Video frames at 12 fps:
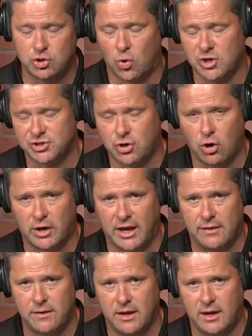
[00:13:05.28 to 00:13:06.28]
Georgia's currently
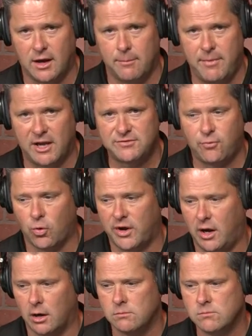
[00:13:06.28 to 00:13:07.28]
in the uh, mix for
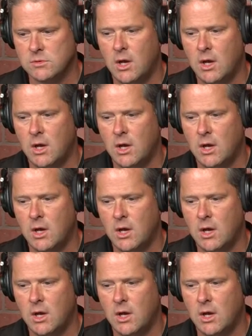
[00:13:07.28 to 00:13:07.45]
here.